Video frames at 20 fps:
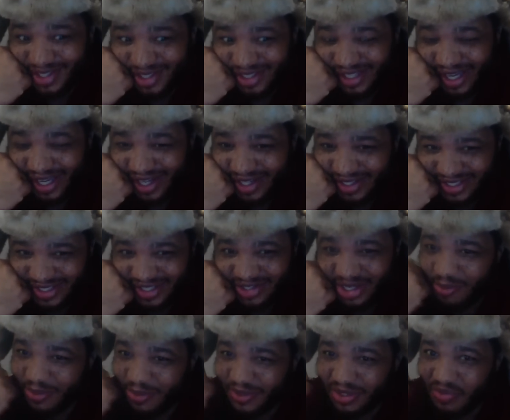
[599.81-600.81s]
Like I said,
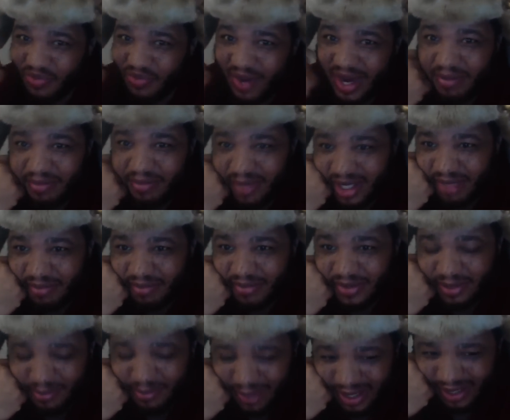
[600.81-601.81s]
you put the right money you
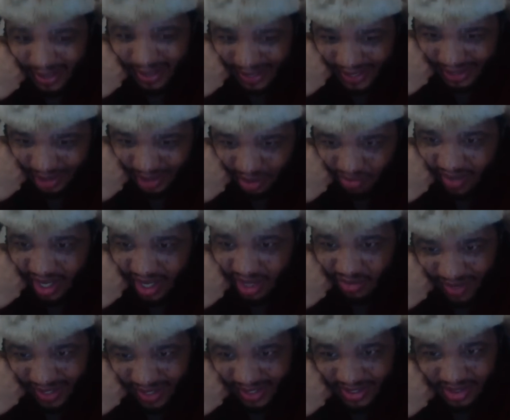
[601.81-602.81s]
know, behind it, get the right
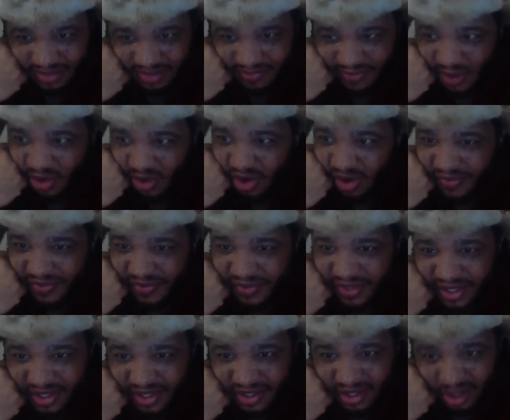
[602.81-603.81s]
writers involved,
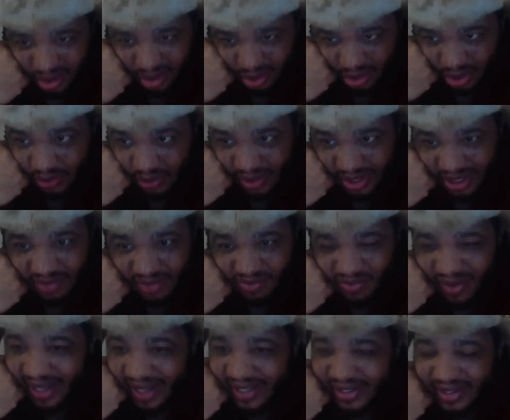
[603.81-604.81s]
you know, get the
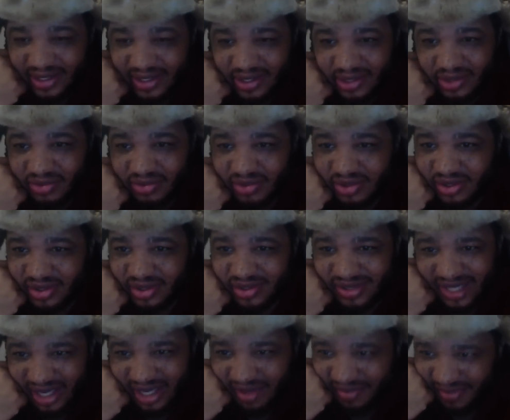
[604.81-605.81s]
right, you know,
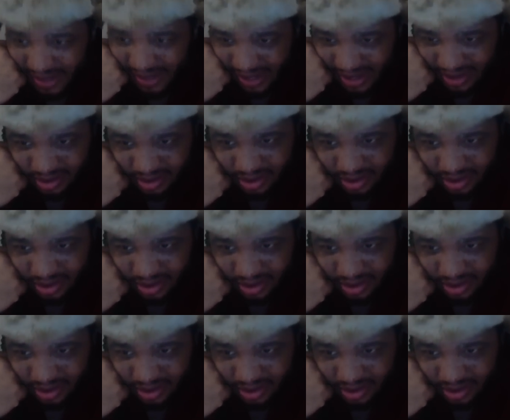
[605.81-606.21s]
dev kits